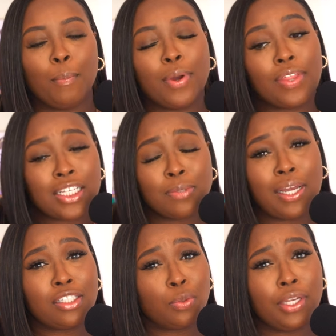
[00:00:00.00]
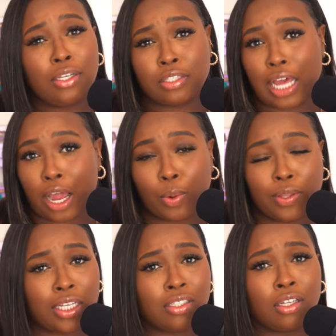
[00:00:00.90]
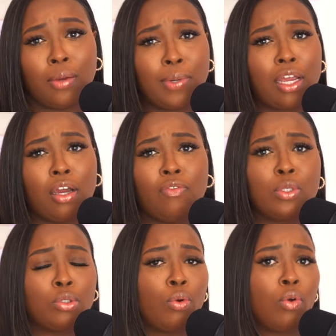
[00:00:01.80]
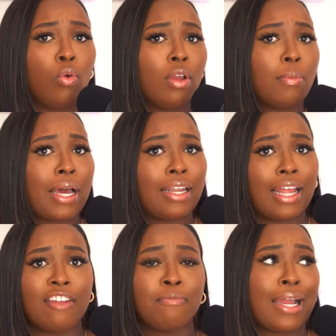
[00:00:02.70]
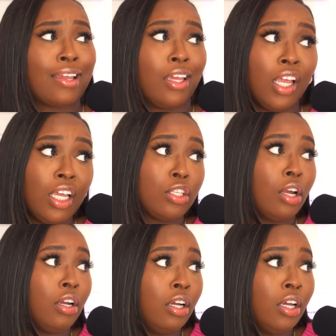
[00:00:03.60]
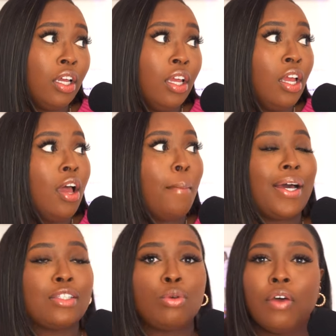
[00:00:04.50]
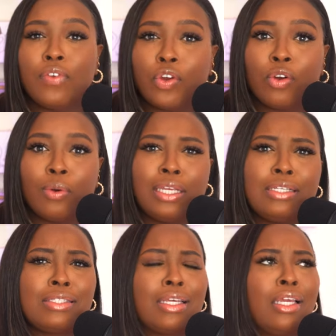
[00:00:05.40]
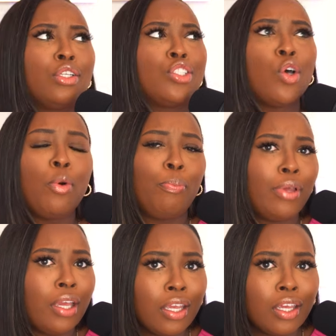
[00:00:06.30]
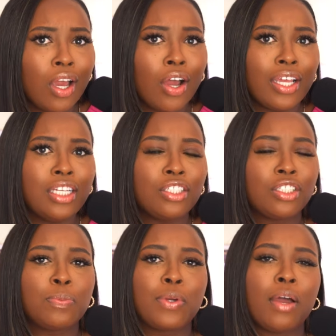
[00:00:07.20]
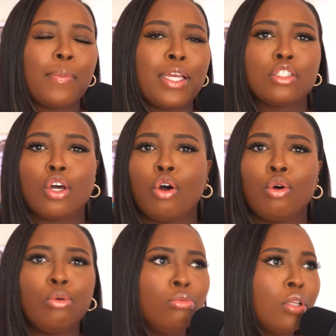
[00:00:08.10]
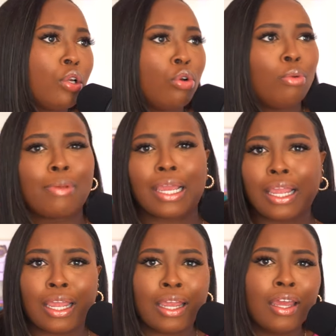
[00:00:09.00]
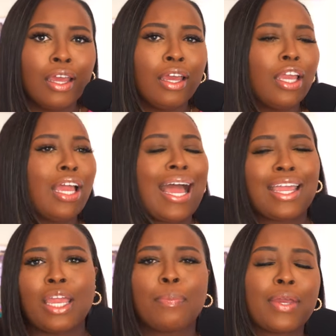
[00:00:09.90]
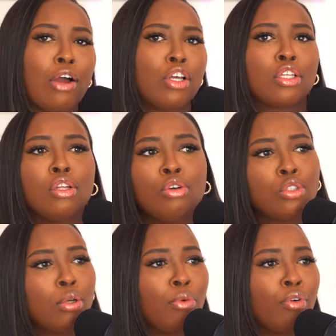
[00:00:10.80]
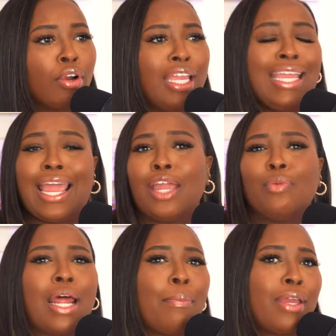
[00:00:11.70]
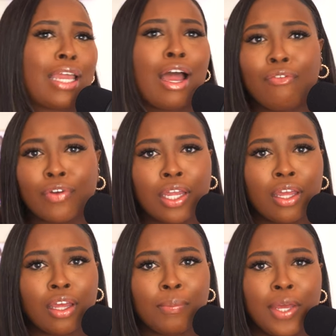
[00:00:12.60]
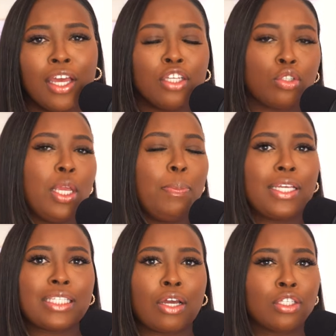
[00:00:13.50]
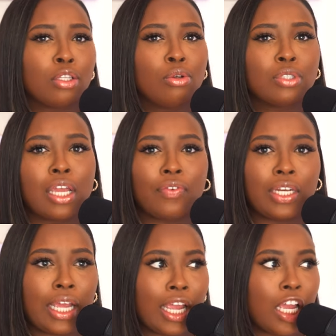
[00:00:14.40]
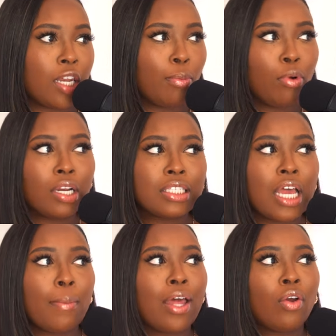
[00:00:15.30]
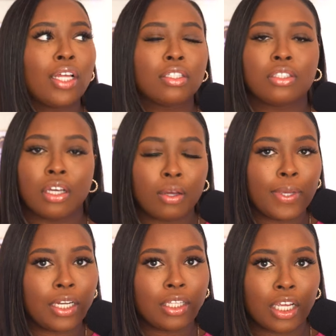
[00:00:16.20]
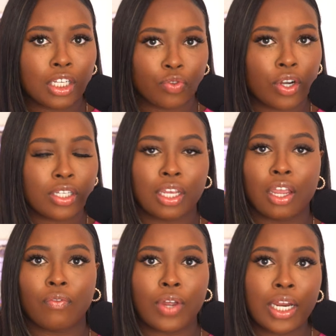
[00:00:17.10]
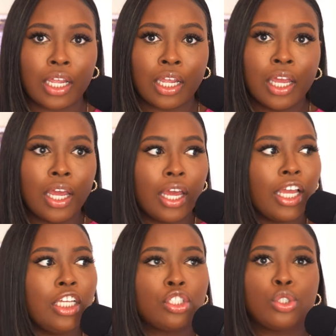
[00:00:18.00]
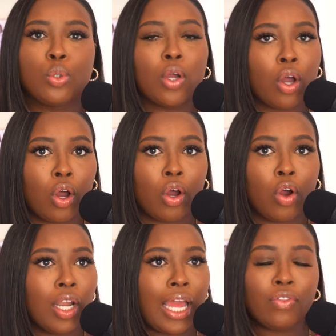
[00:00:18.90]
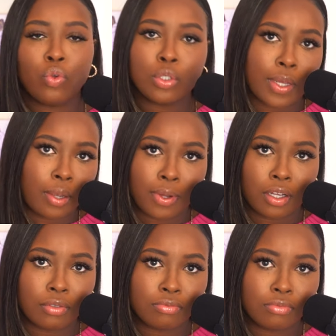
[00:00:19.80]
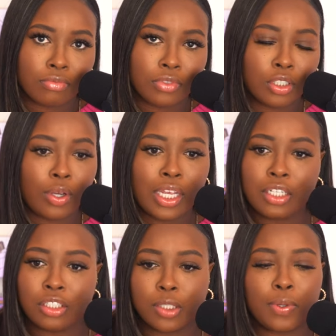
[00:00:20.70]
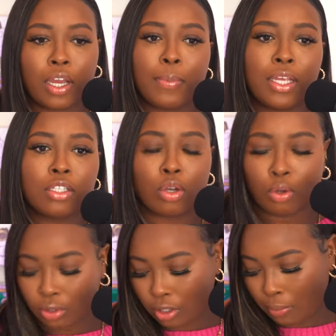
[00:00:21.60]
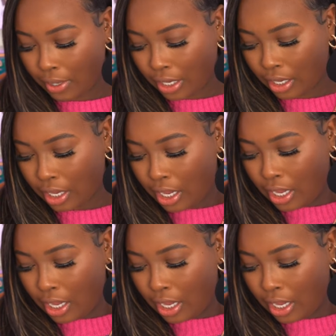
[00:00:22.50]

But that's my sweet and sour. That's the update of what's going on in my life. My kids are good. My 12-year-old, he is getting so big, y'all. He is just becoming his own little man. I can't pick out his clothes no more. He hates what I pick out for him. So he picks out his clothes every day. In the morning time, I don't have to tell him anything as far as getting ready. He just do it all. All I have to do is wake him up. So he is just becoming his own little man.